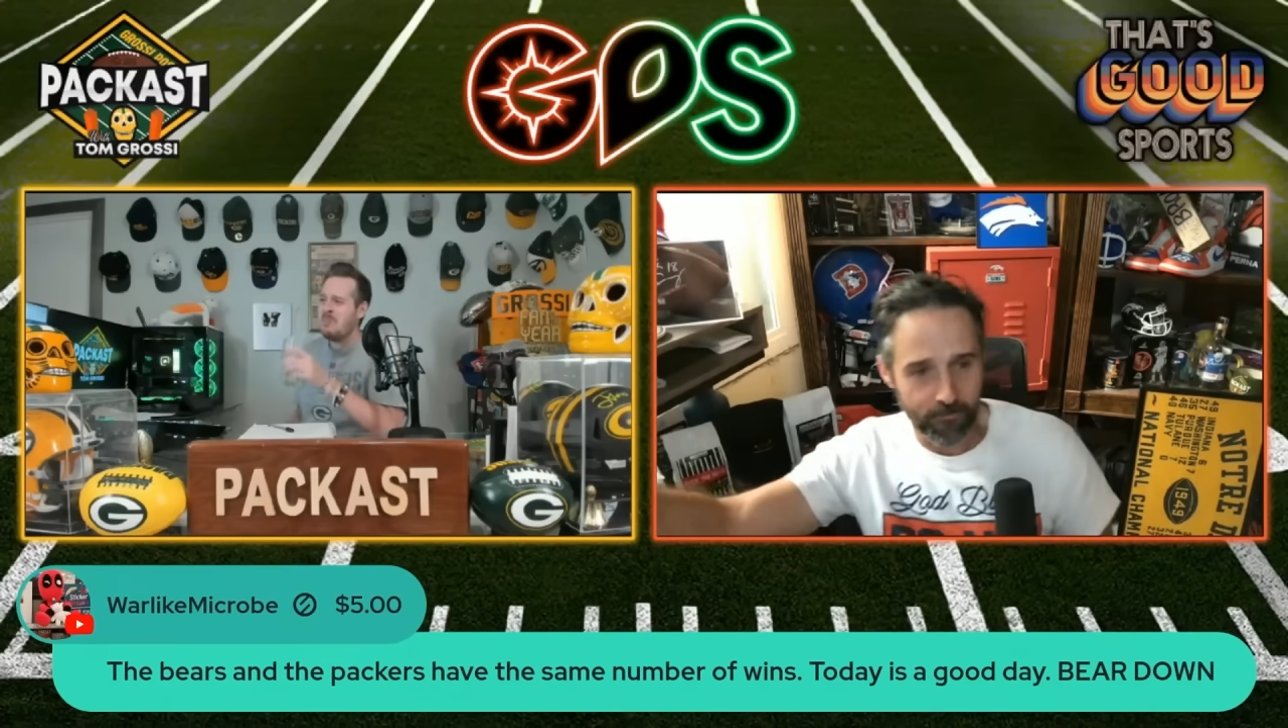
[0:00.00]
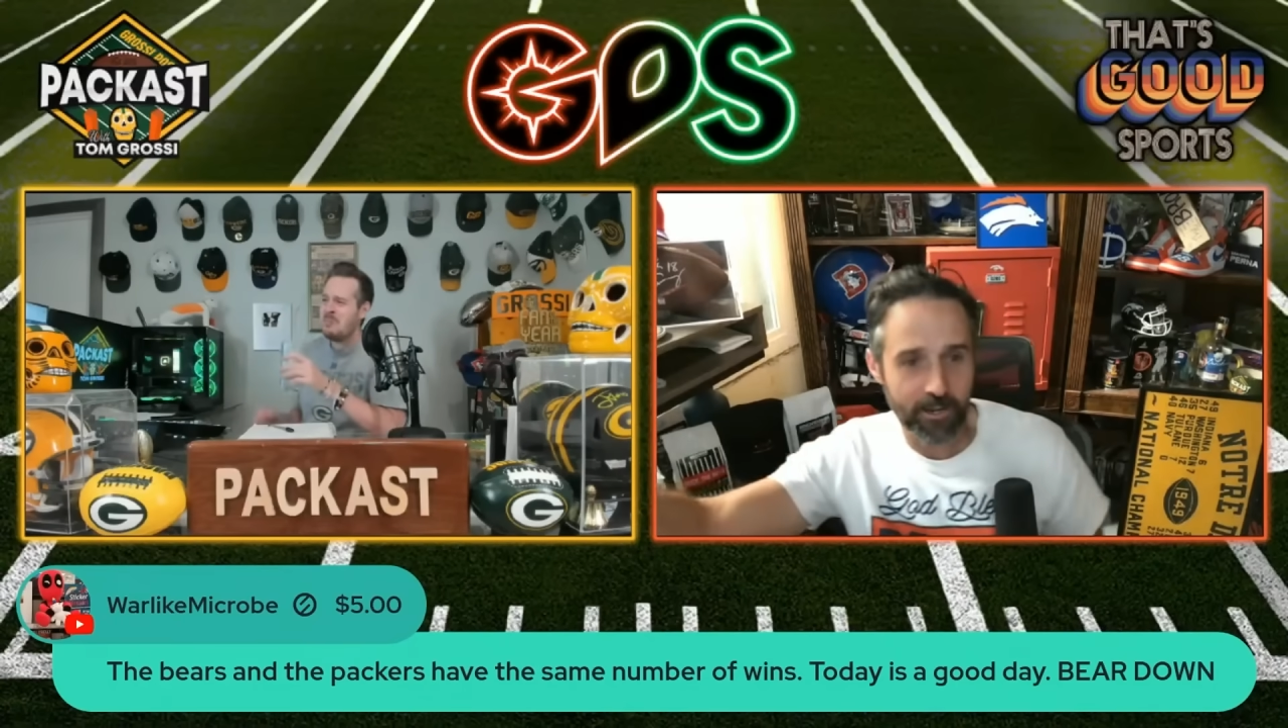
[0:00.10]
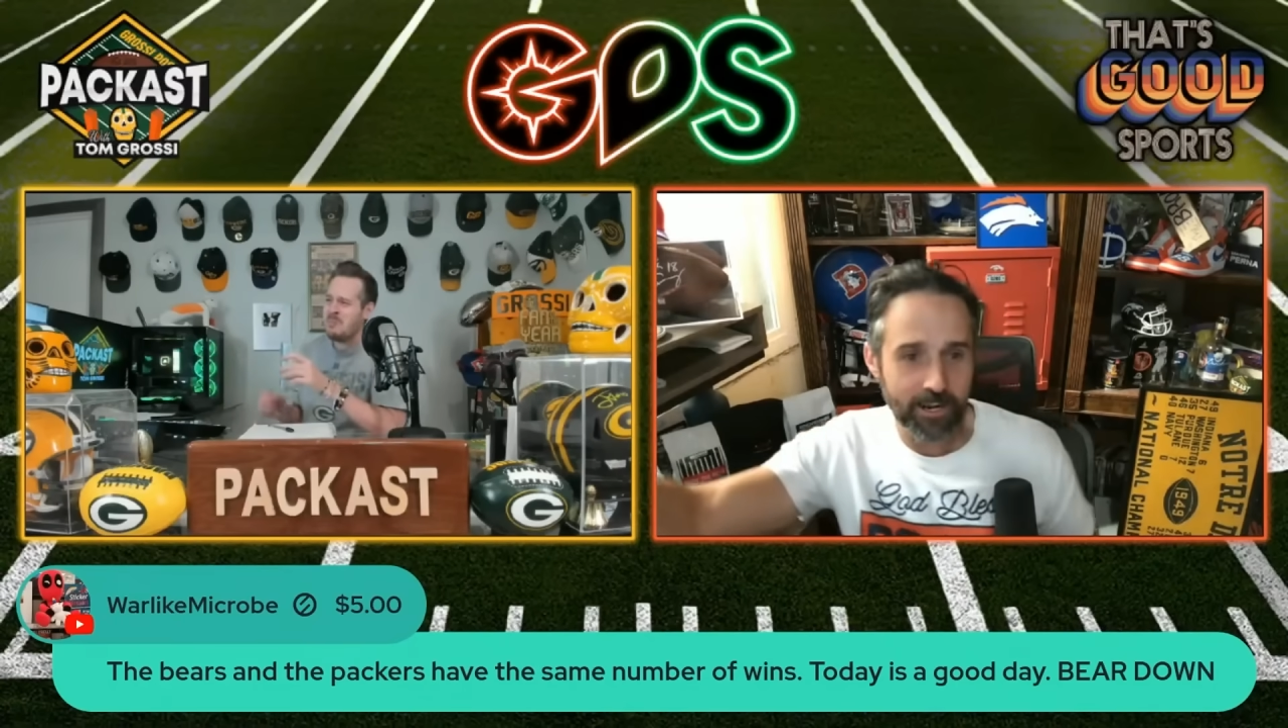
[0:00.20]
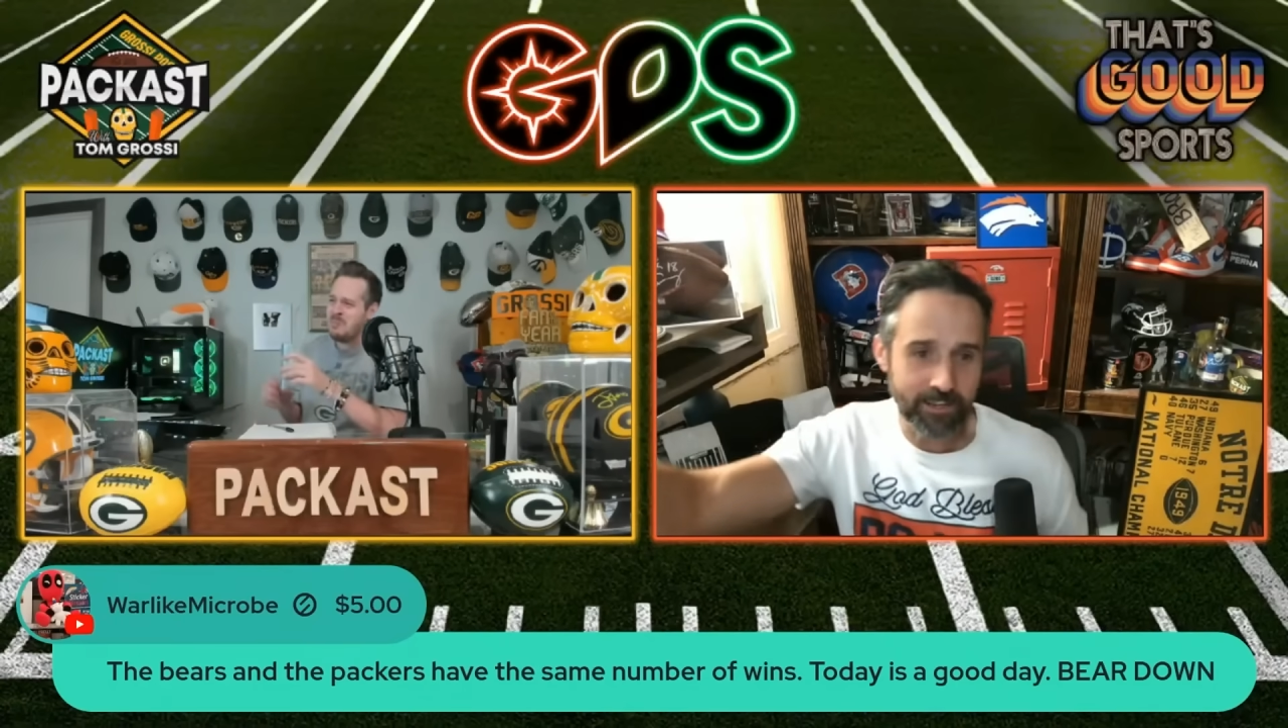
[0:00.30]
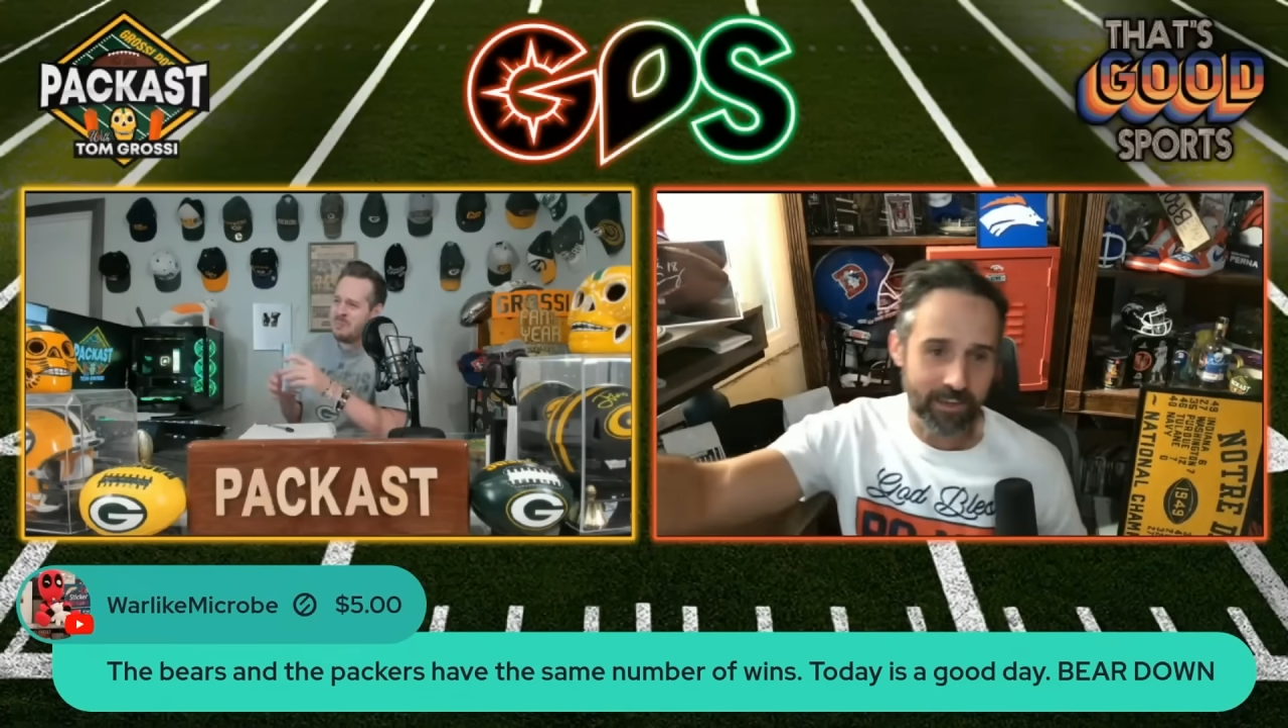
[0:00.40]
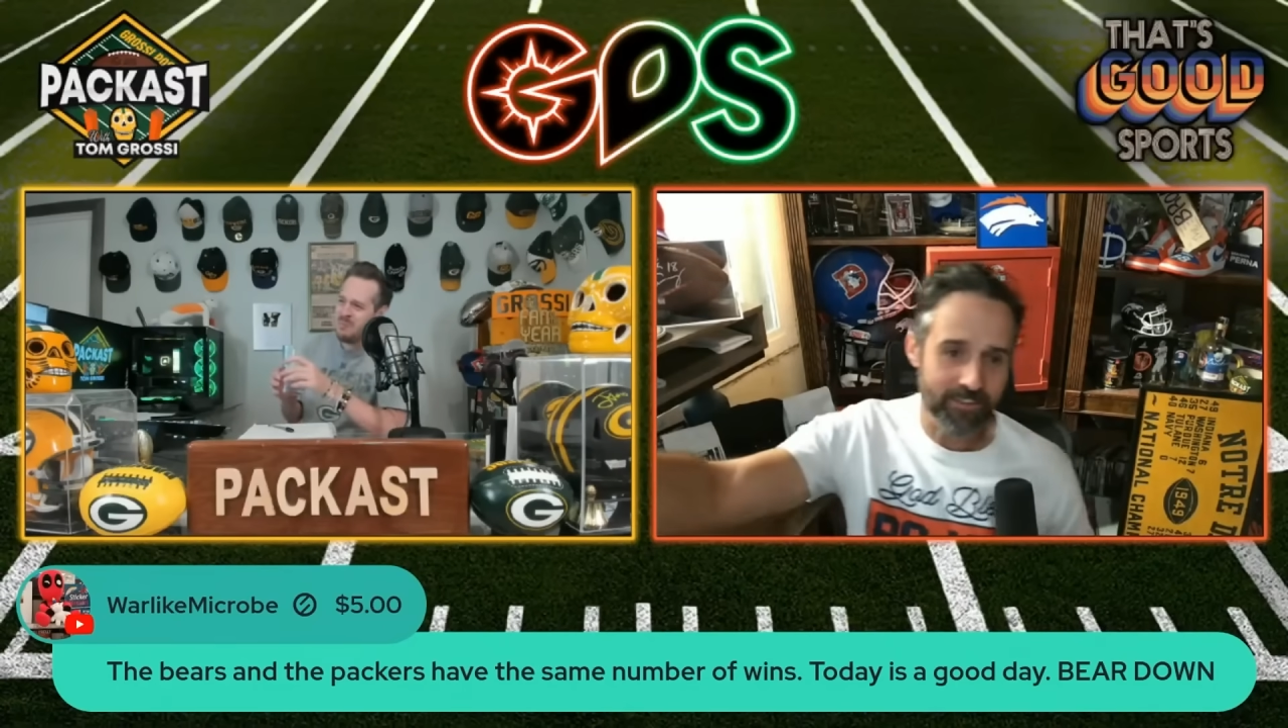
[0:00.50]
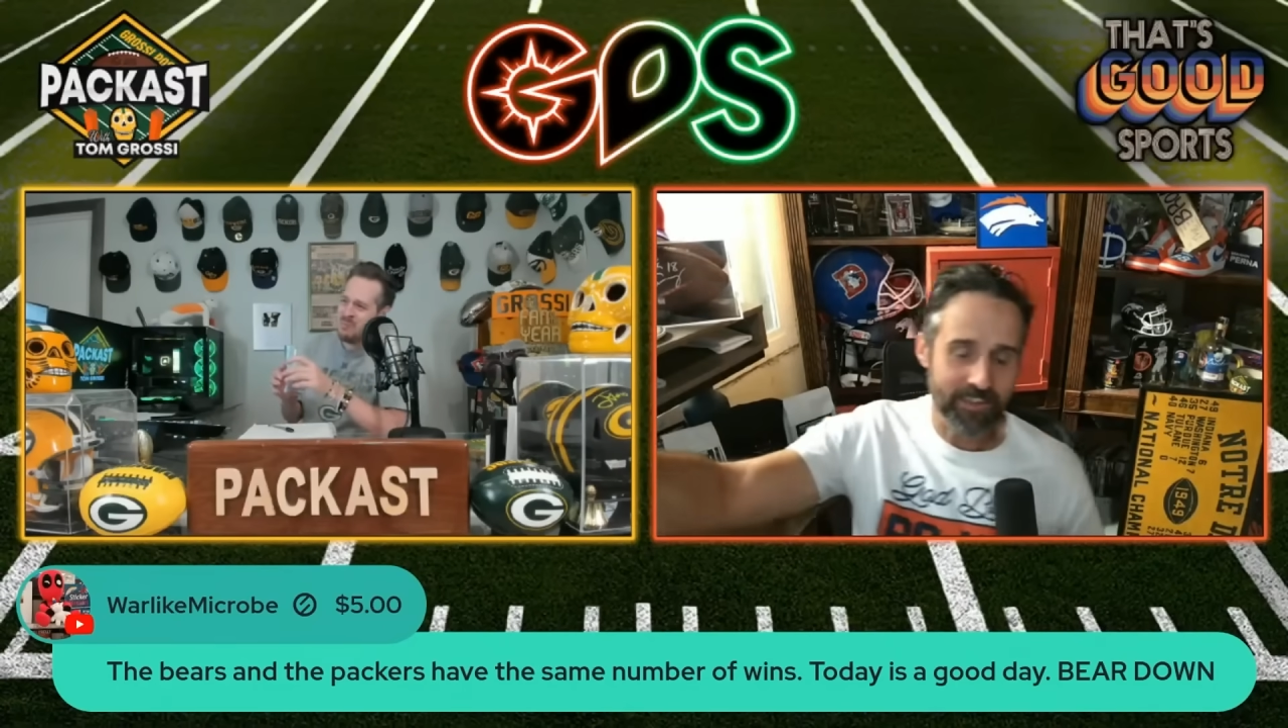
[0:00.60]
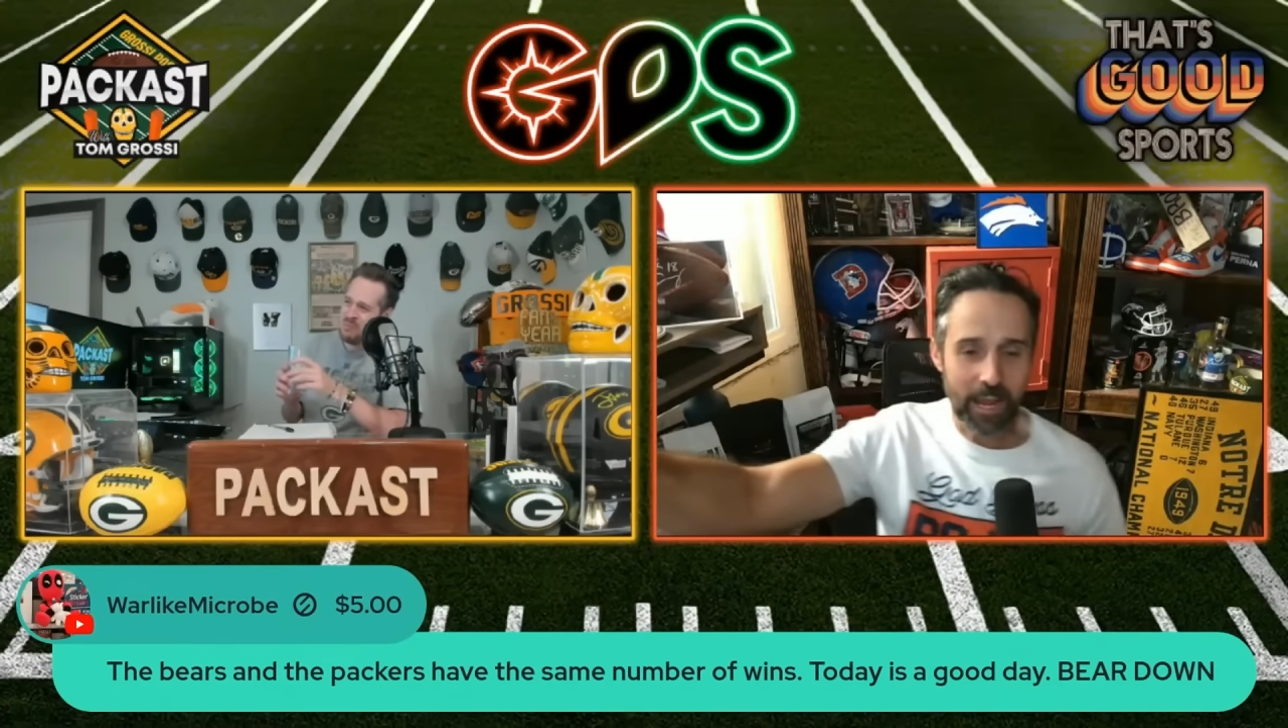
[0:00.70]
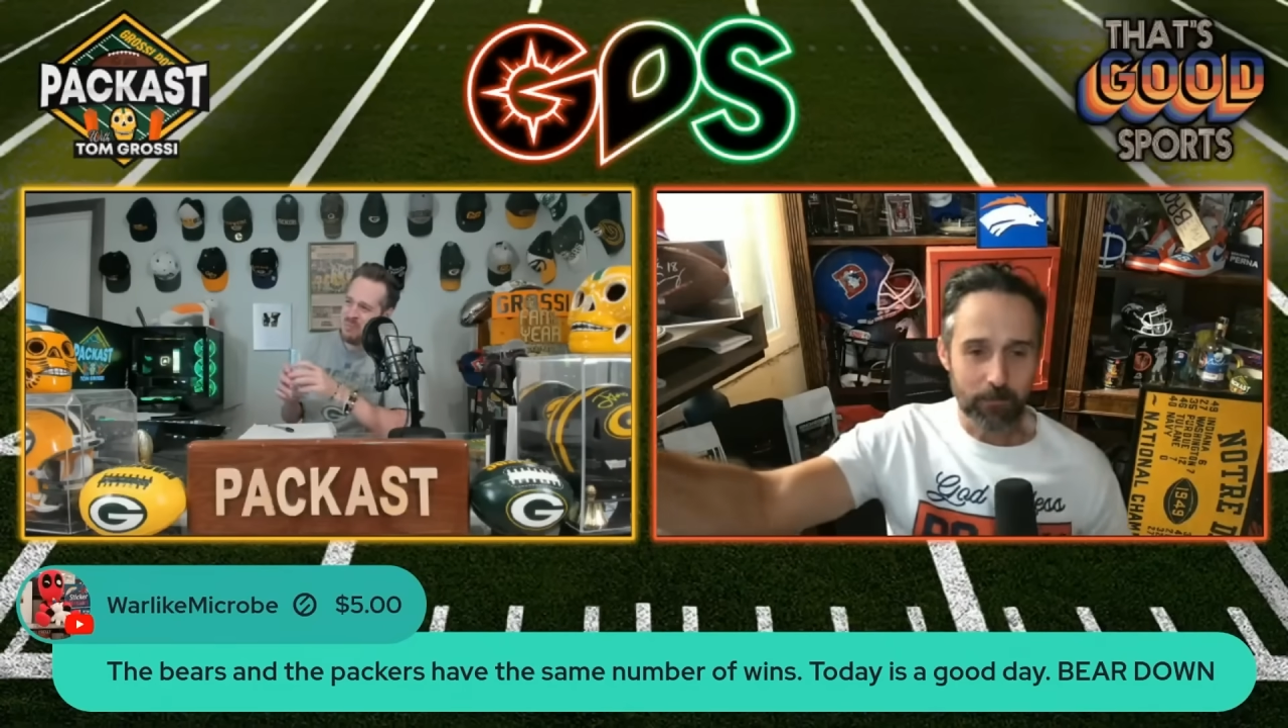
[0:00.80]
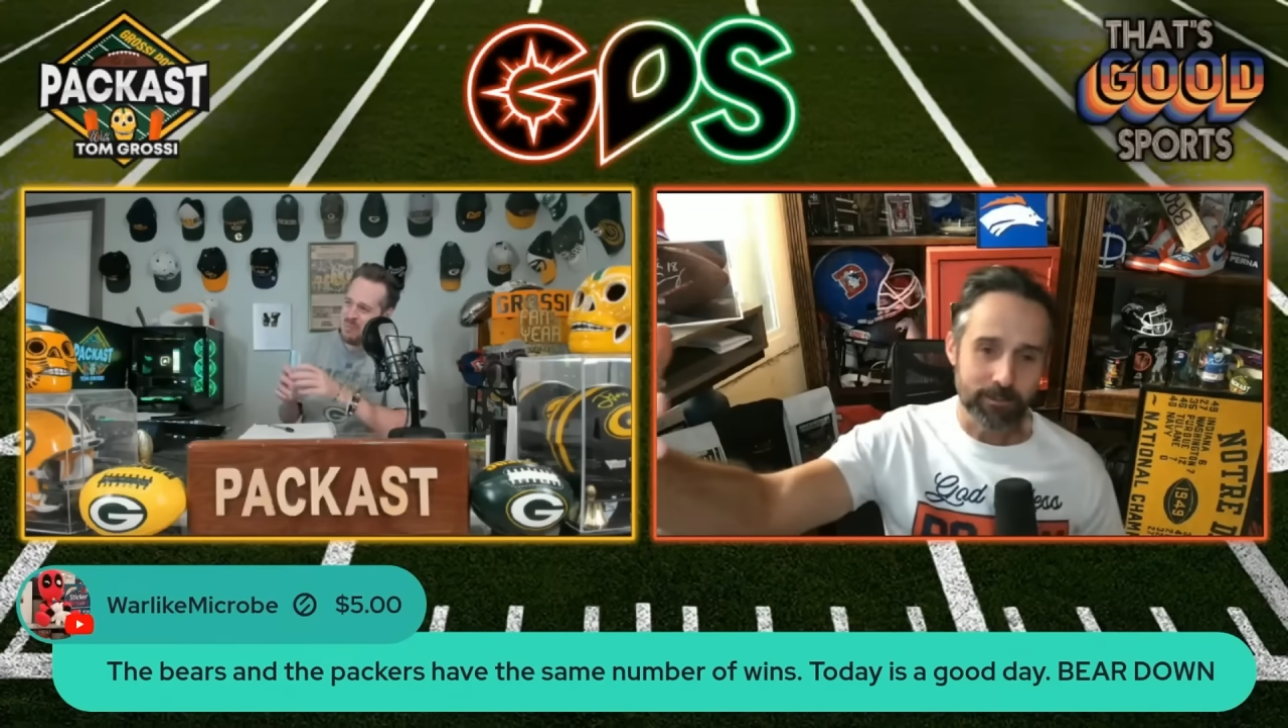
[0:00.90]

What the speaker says: forgetting that the game